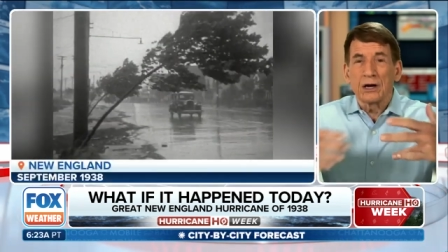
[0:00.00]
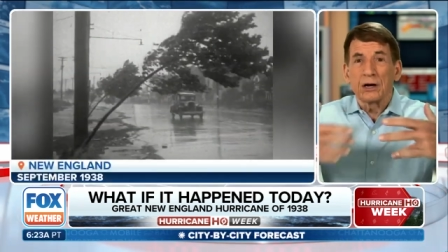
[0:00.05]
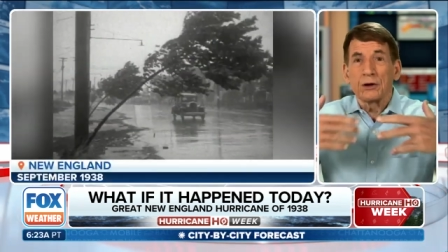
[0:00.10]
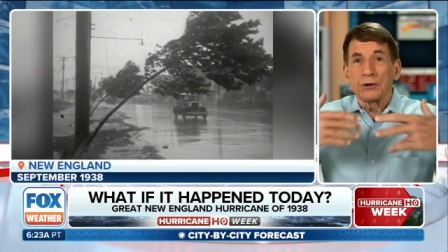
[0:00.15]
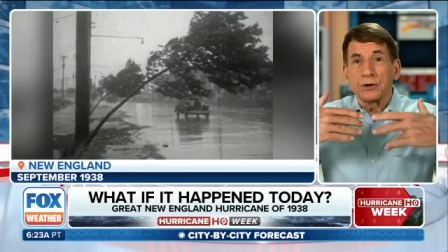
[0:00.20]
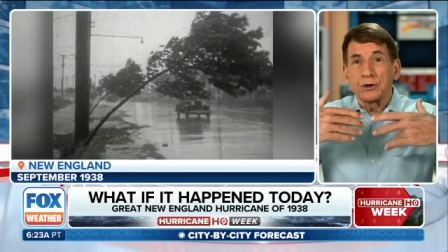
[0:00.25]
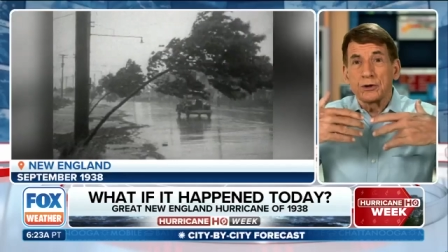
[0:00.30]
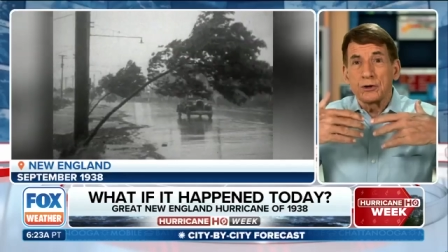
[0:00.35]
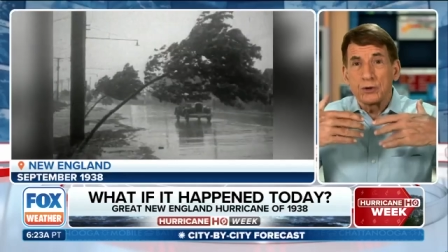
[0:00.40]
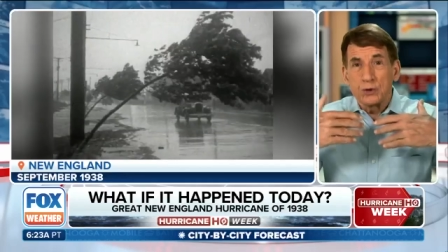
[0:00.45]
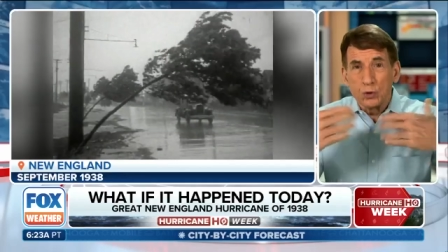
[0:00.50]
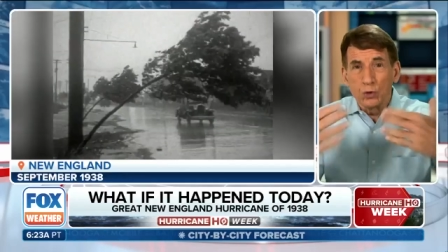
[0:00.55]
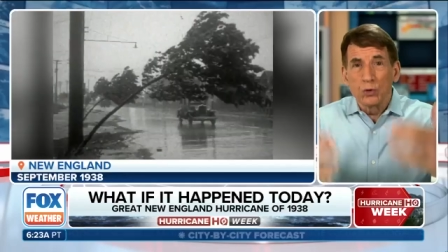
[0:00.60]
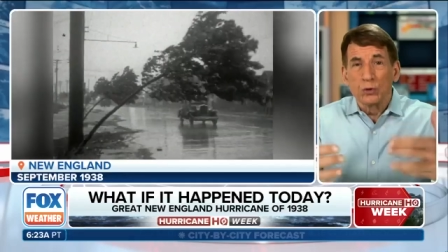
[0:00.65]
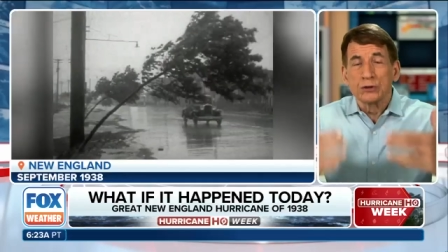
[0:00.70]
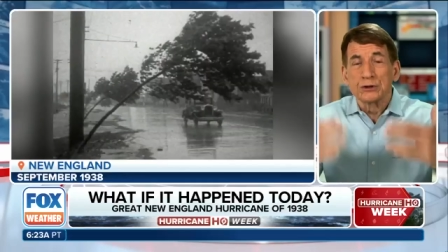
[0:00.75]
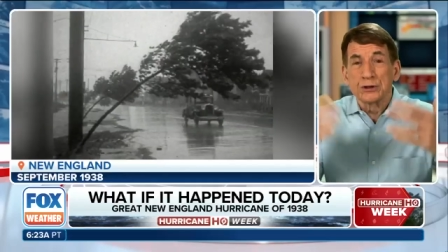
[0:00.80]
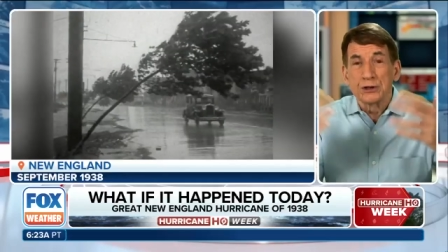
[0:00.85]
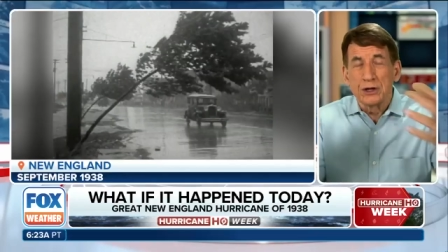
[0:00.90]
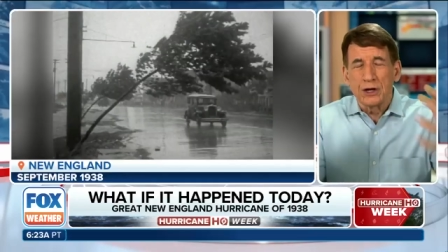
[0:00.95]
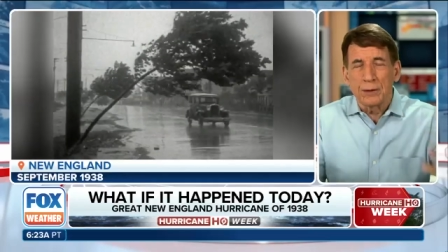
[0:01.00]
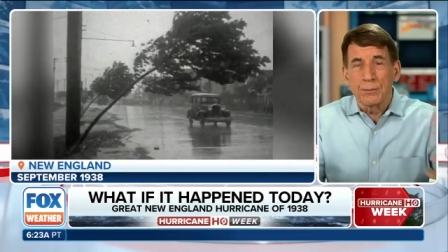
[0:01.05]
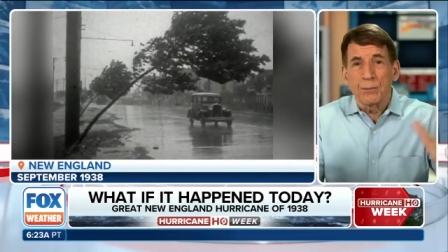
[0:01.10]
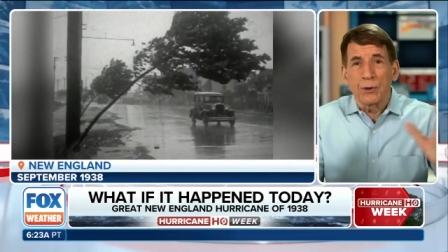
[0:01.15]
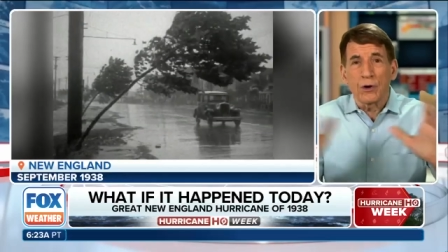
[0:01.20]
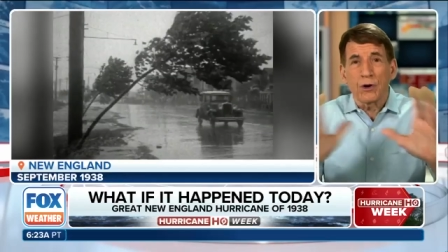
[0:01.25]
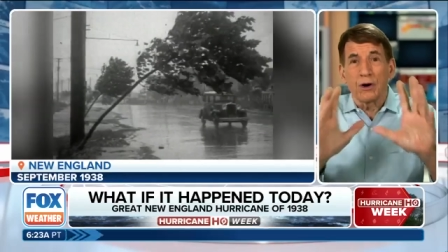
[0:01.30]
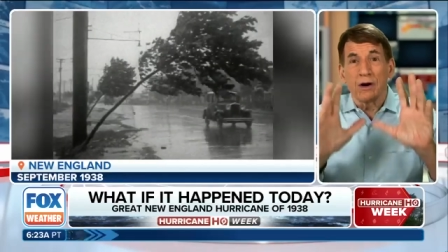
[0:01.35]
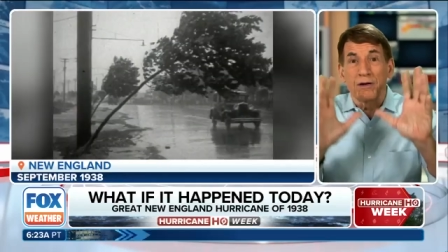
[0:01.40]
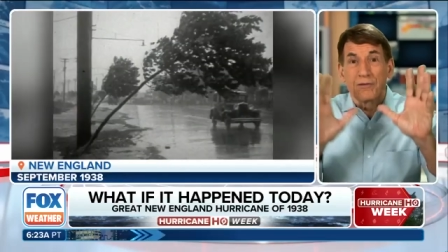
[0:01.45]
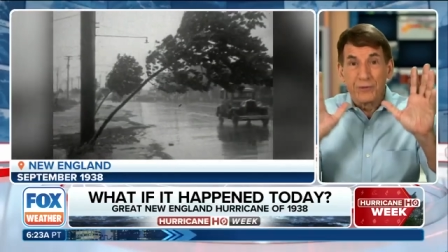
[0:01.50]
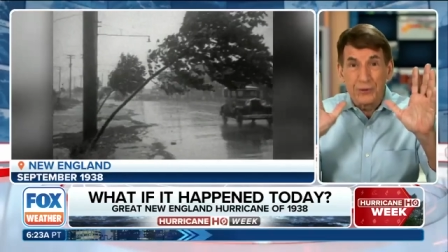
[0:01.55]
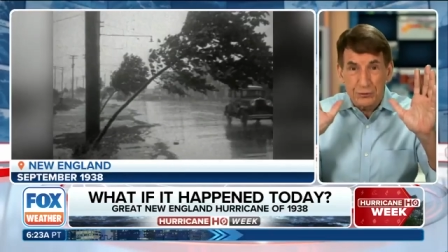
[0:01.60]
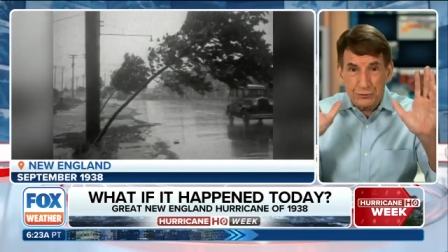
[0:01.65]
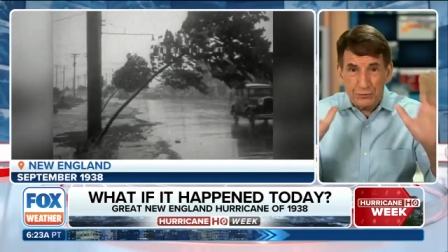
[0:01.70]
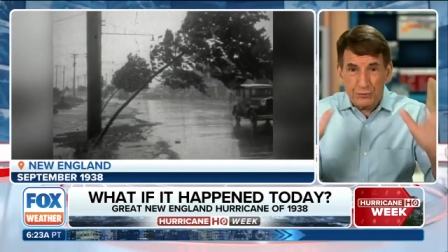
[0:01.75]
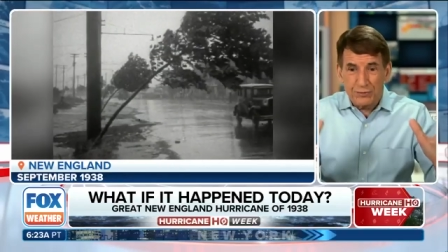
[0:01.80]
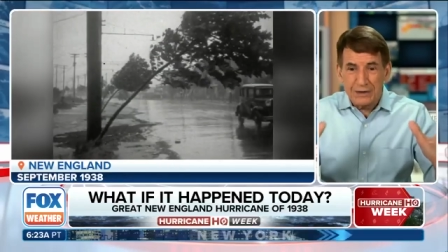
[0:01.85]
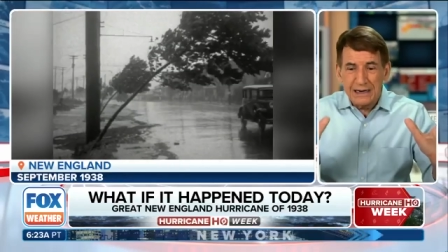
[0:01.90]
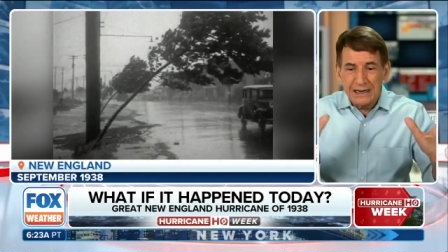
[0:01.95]
a huge number of the
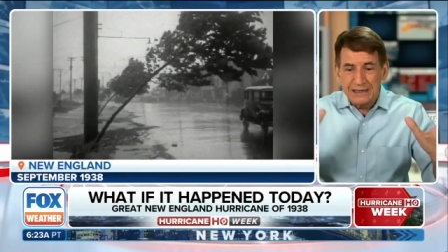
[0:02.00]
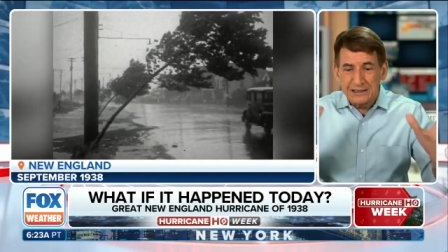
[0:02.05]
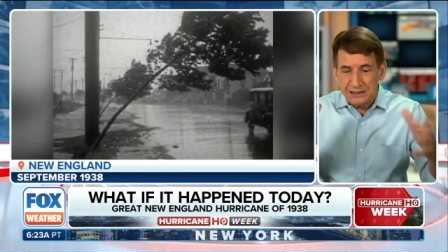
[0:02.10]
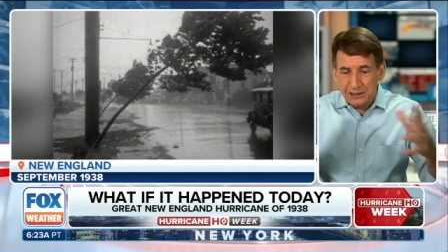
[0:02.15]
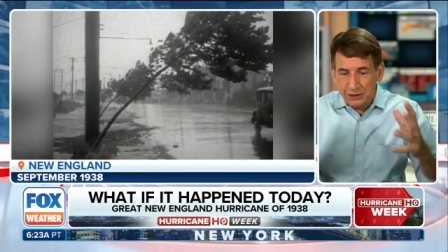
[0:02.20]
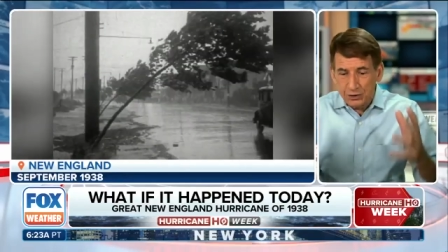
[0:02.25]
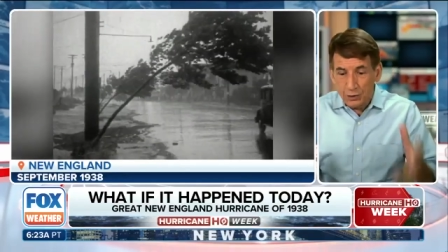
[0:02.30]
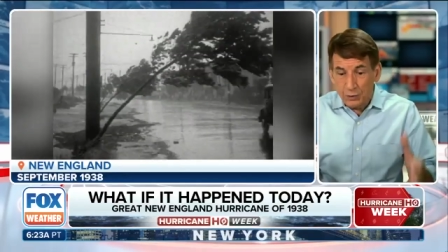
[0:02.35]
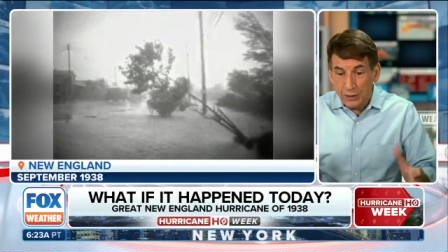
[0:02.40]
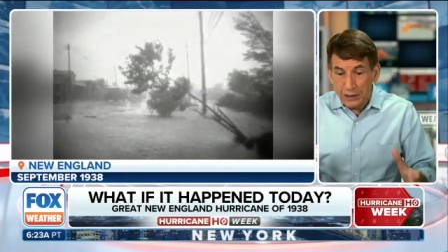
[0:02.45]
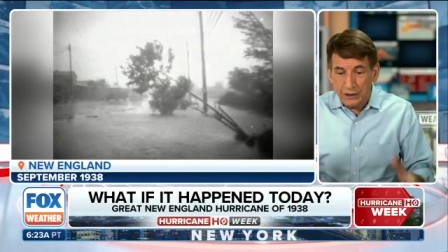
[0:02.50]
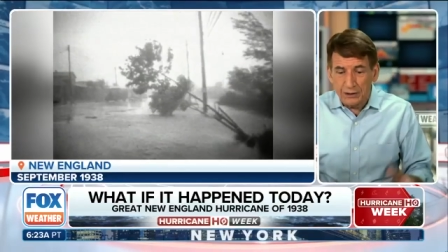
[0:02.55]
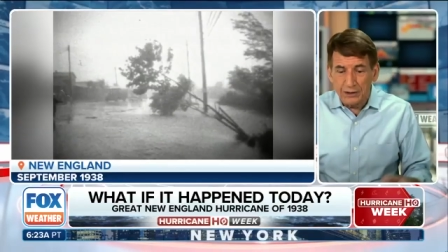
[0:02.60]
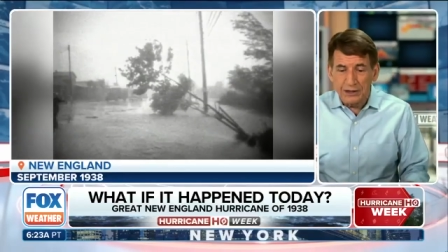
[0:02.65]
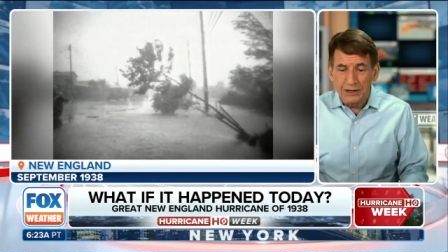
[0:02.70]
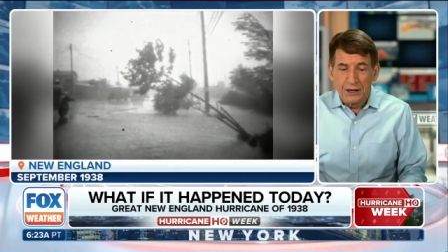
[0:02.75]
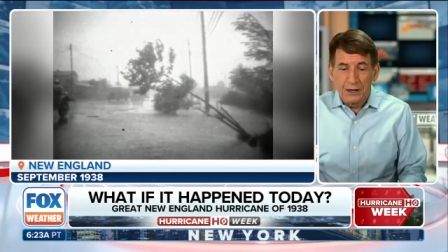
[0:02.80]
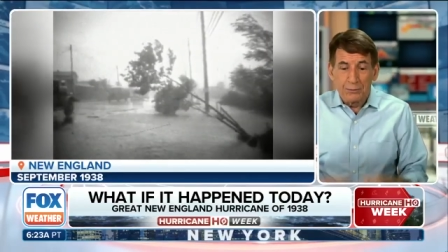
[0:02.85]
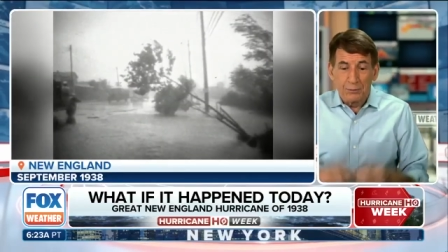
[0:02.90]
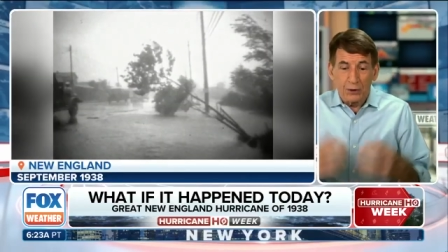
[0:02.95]
trees in New England.